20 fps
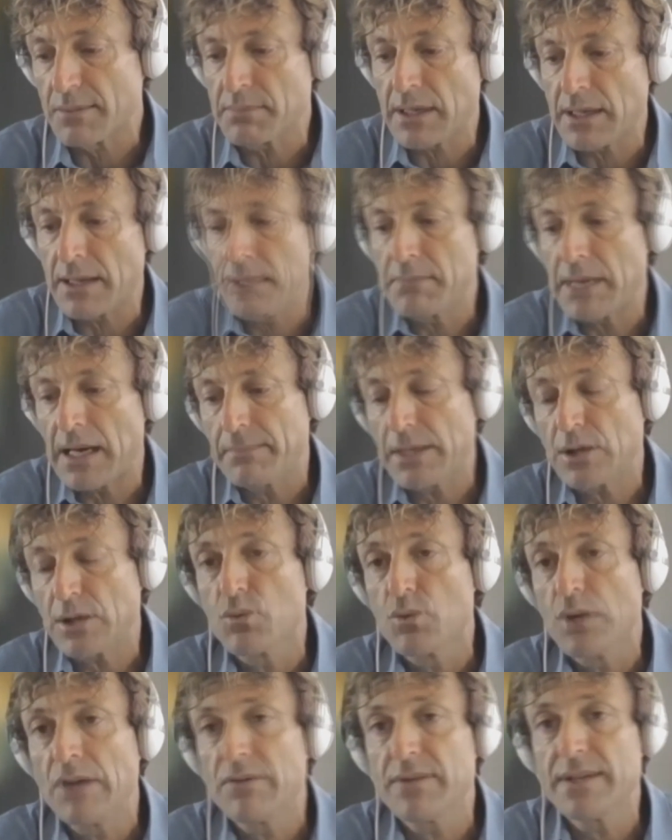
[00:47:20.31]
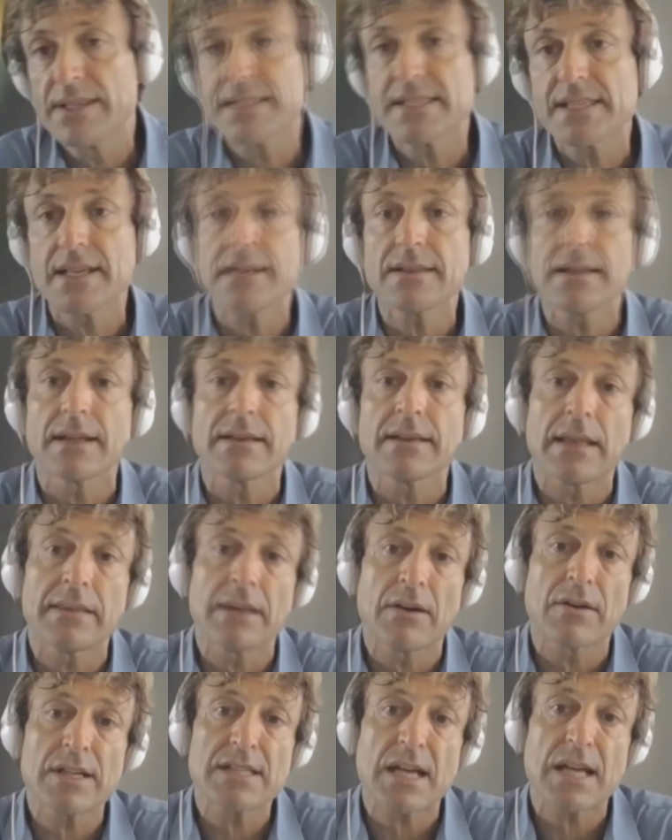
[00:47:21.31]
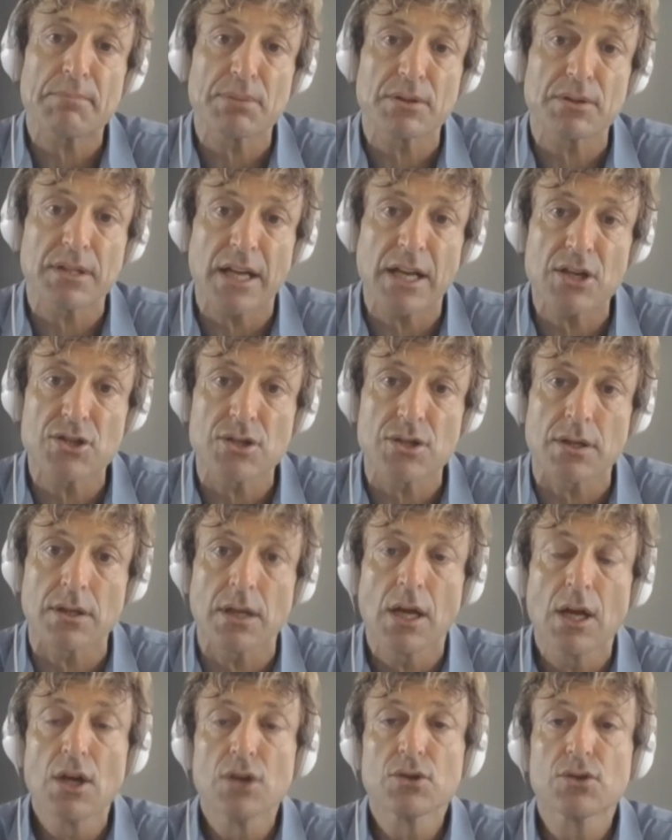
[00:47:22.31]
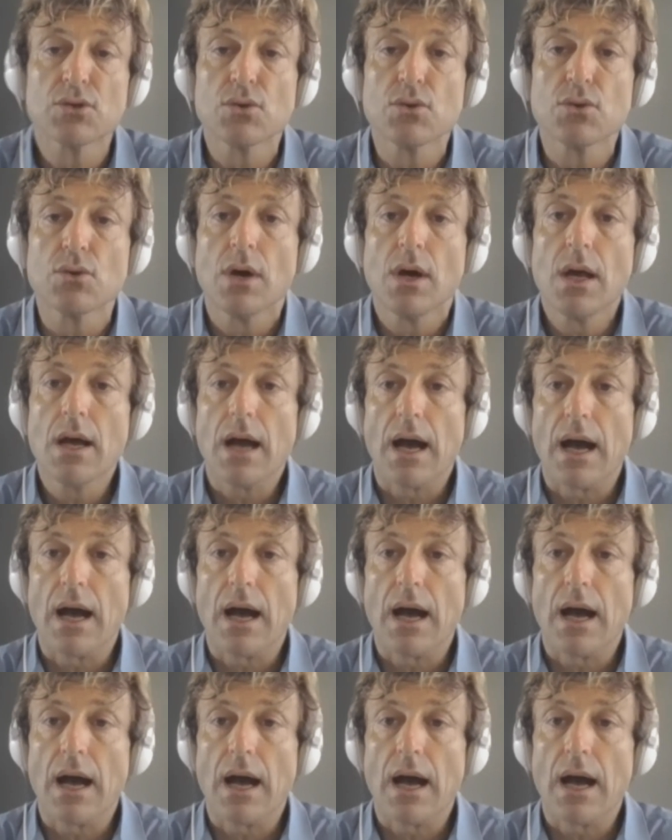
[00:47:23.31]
But we've been seeing that there is a potential to